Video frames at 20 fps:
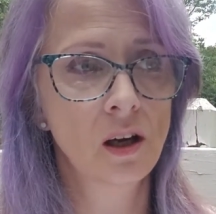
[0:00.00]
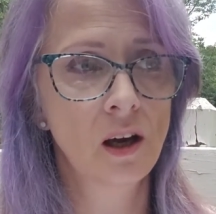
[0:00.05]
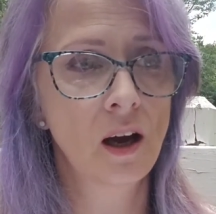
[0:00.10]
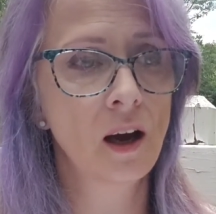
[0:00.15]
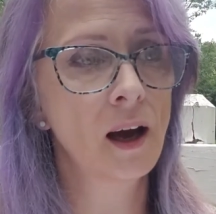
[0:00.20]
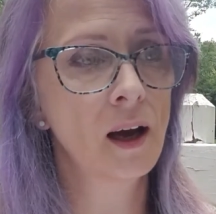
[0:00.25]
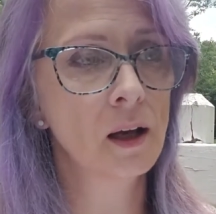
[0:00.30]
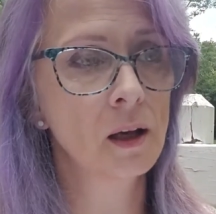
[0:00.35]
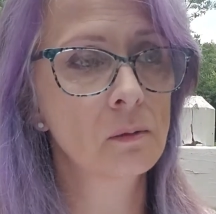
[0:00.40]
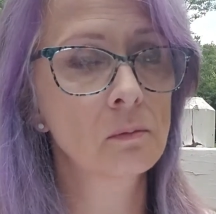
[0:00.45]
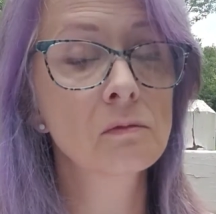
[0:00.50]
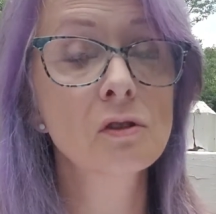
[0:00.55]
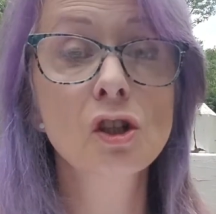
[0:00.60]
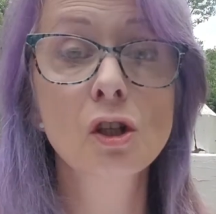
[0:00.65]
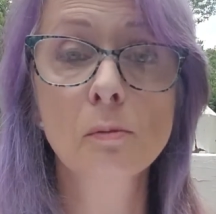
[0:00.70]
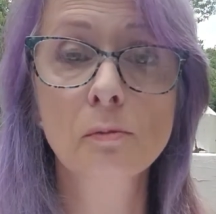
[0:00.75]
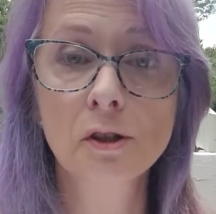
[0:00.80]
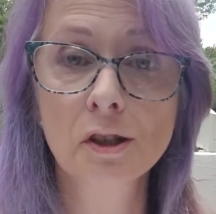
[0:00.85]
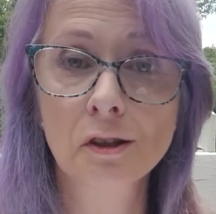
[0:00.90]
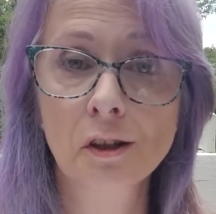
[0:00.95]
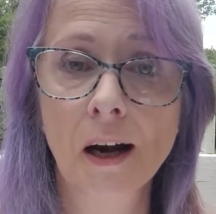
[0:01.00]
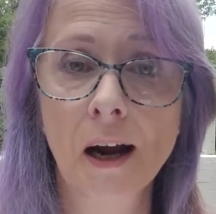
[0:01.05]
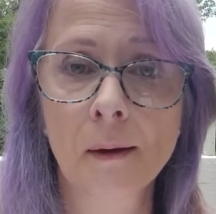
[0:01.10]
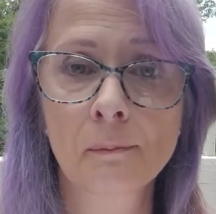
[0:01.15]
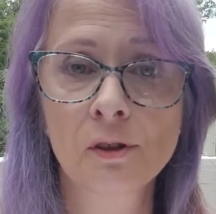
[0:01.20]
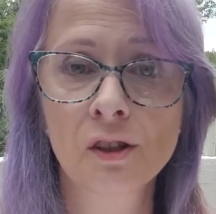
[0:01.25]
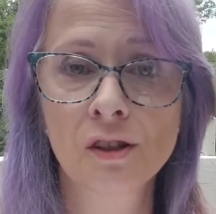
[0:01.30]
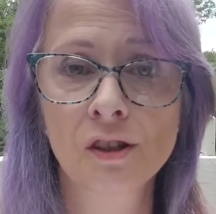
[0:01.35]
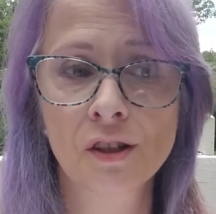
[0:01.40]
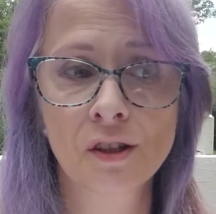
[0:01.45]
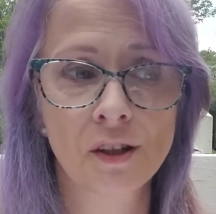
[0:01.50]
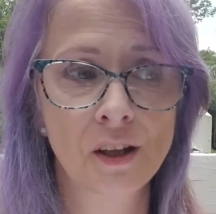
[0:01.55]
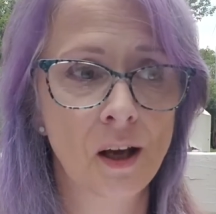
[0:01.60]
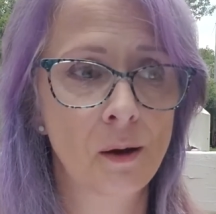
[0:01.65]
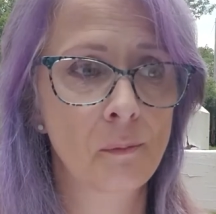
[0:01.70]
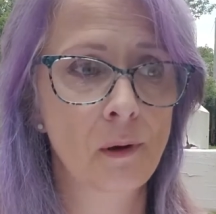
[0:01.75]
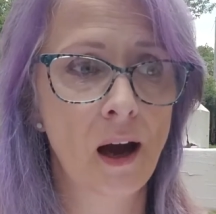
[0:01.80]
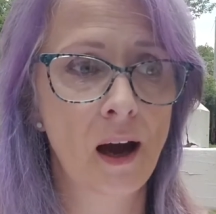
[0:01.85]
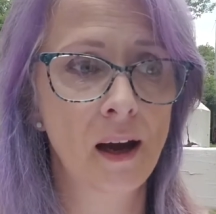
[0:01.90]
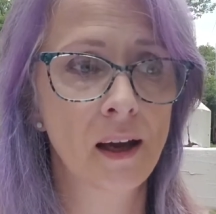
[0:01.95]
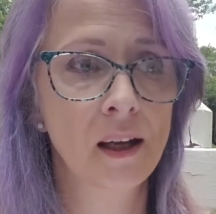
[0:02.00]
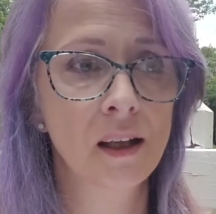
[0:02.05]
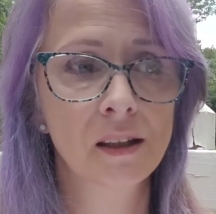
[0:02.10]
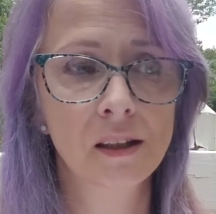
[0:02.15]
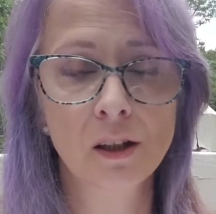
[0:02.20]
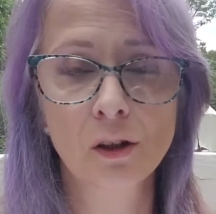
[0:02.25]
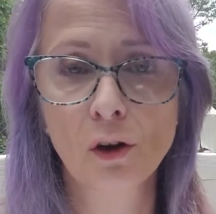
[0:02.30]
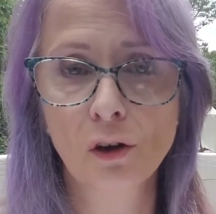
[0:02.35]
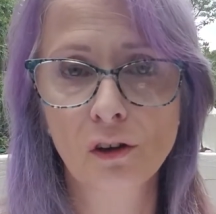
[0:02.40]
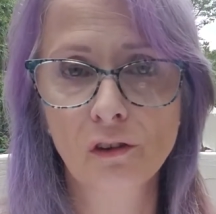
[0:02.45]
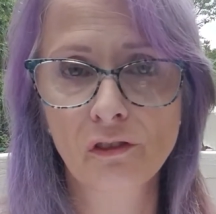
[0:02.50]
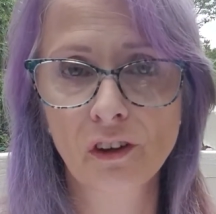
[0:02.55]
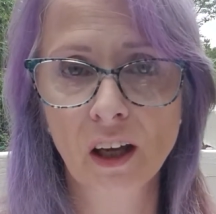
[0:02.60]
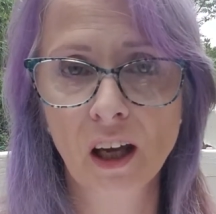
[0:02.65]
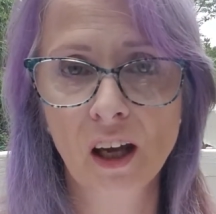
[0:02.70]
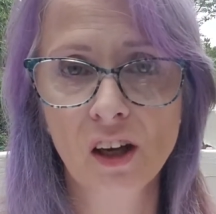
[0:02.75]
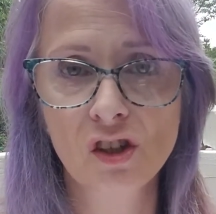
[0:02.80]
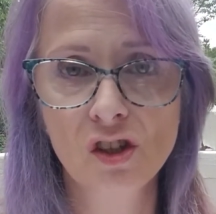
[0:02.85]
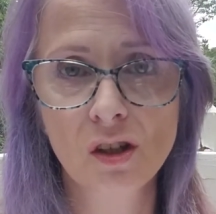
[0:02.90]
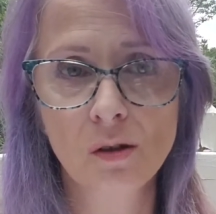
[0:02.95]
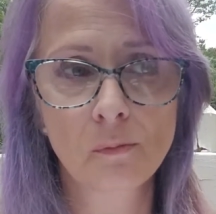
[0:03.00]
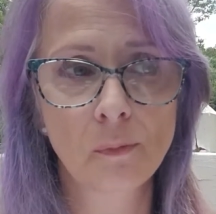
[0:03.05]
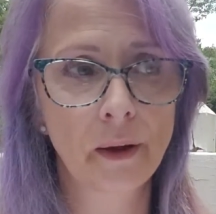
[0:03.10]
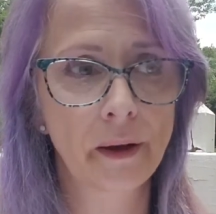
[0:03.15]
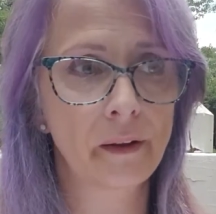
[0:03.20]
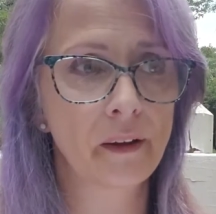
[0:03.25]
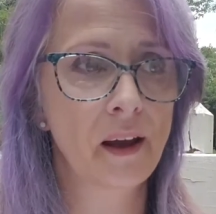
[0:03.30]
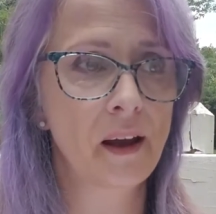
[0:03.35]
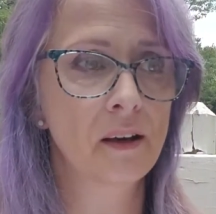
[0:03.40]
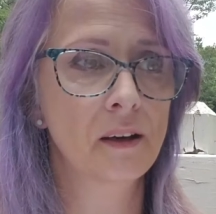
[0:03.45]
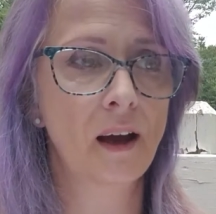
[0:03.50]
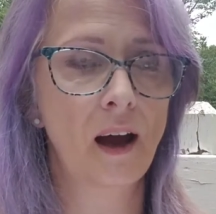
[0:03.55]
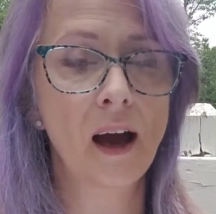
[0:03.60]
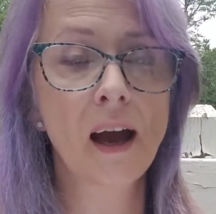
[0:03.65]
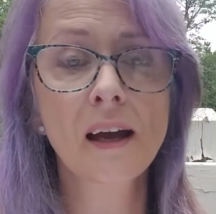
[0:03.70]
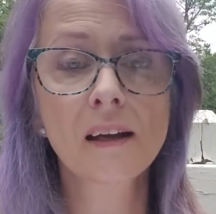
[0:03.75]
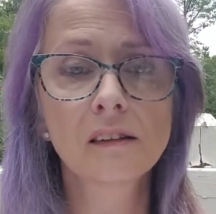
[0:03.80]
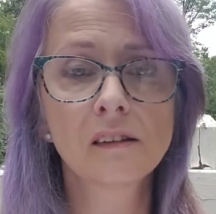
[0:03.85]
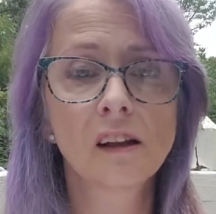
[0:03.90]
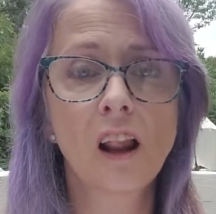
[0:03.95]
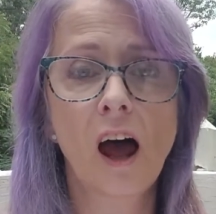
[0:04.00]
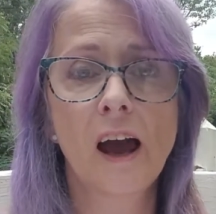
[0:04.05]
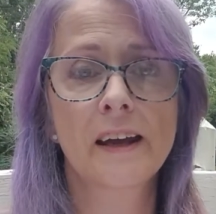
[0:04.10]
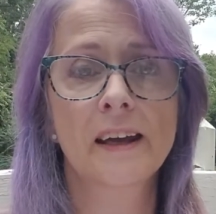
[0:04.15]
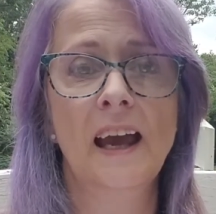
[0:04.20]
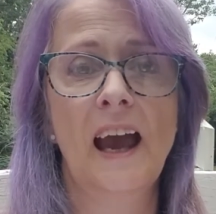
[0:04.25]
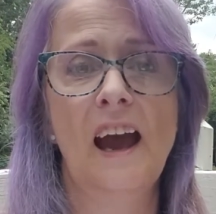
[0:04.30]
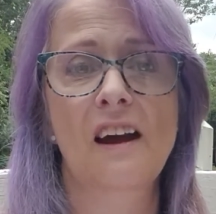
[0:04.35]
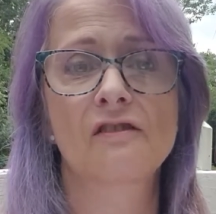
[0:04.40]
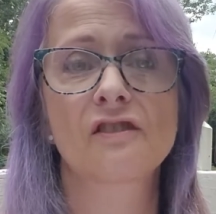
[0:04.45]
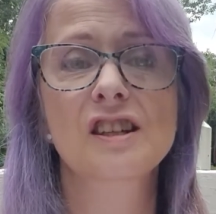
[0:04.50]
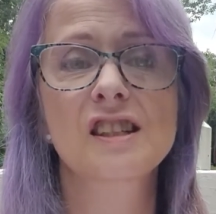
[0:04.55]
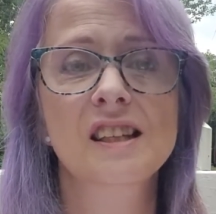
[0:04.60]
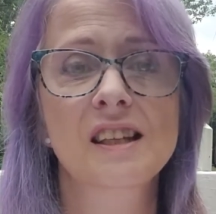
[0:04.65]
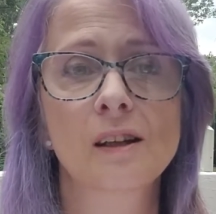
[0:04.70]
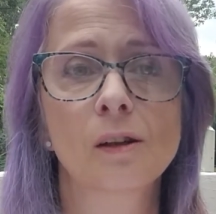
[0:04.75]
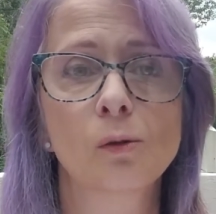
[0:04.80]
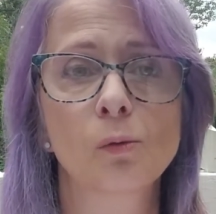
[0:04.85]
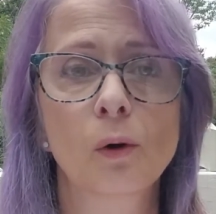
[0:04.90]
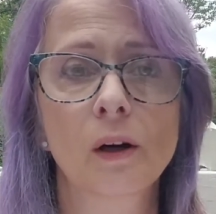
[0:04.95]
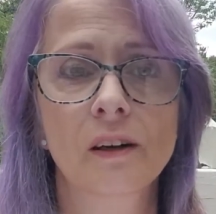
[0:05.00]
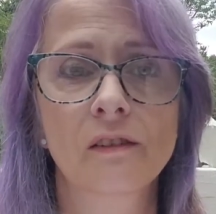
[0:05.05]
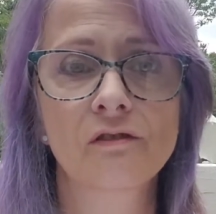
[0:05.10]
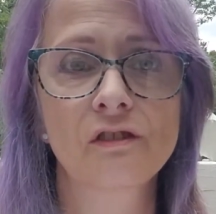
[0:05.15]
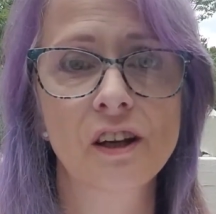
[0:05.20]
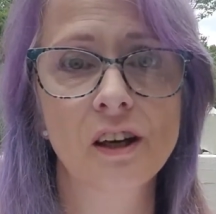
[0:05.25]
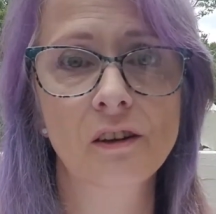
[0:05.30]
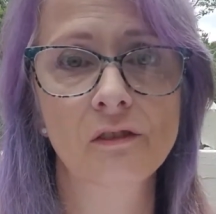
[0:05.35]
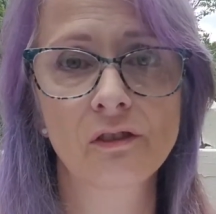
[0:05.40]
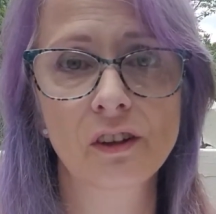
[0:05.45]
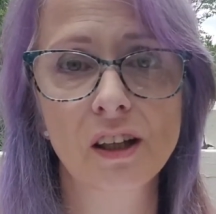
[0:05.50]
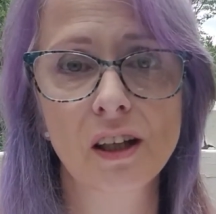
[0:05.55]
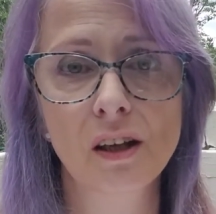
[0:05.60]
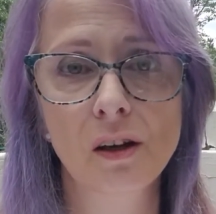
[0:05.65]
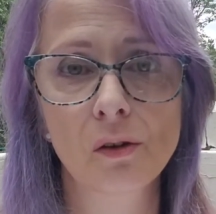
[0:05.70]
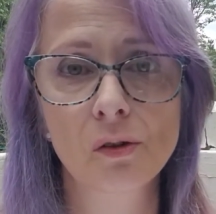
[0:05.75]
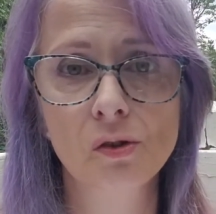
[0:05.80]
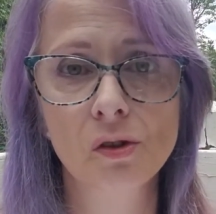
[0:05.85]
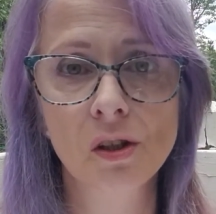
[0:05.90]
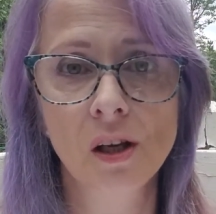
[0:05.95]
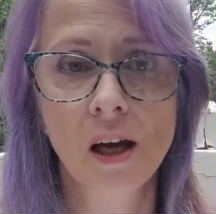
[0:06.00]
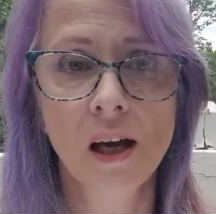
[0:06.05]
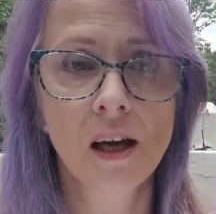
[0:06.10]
I am subscribed to them. I hit the notification bell, and I like every single one of their videos.